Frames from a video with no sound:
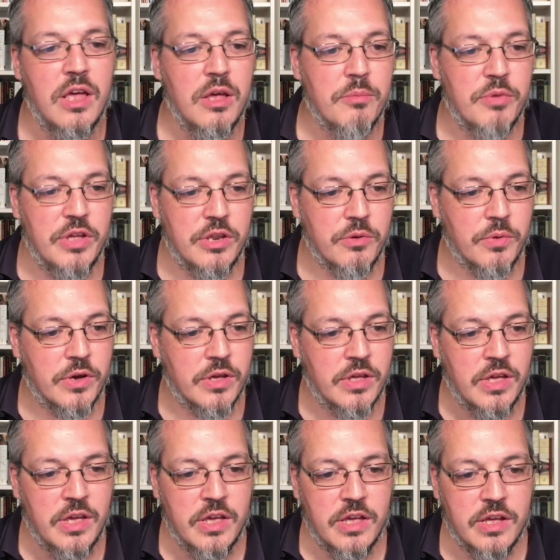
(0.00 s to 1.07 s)
But anyway,
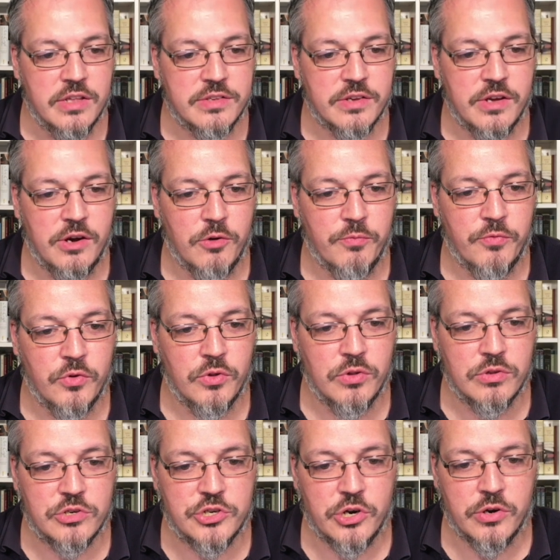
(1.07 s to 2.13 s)
it's a helpful
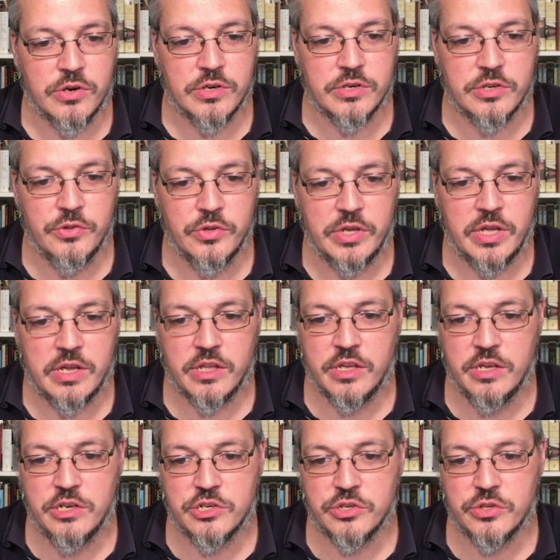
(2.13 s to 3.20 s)
chart to look at
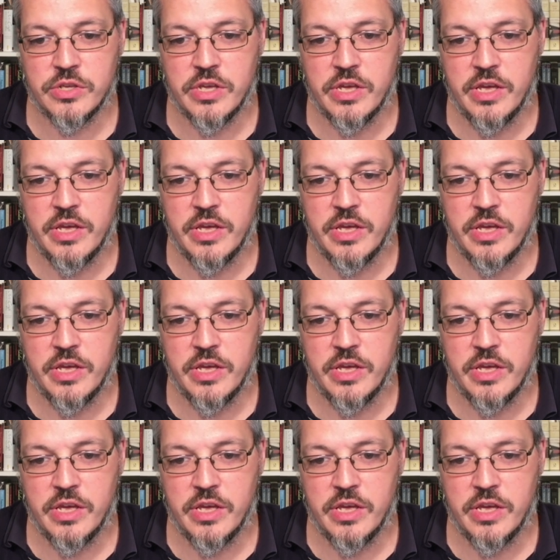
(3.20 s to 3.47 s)
occasionally,